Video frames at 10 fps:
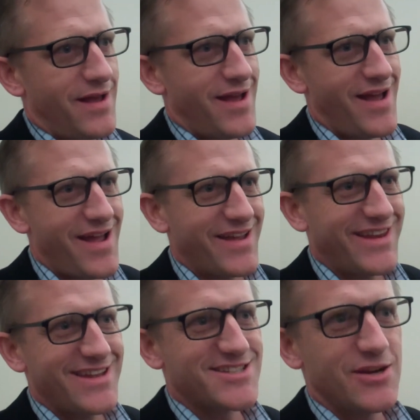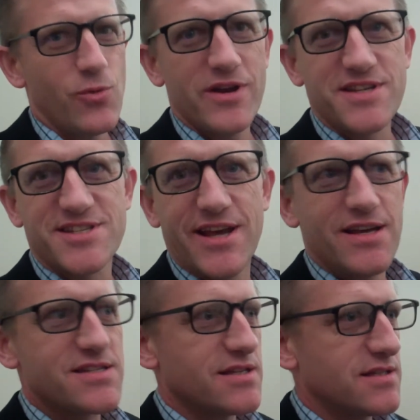I can't say what it
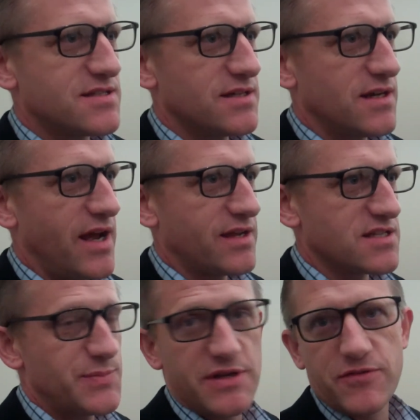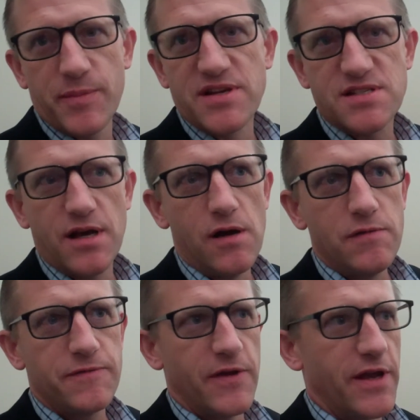says. I can speak for
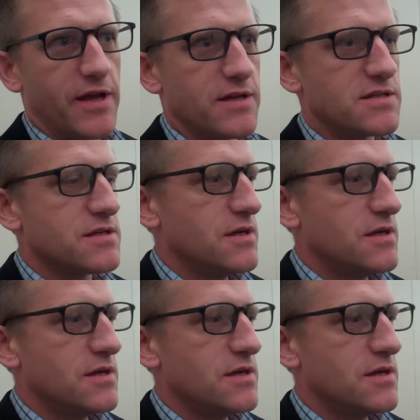myself, and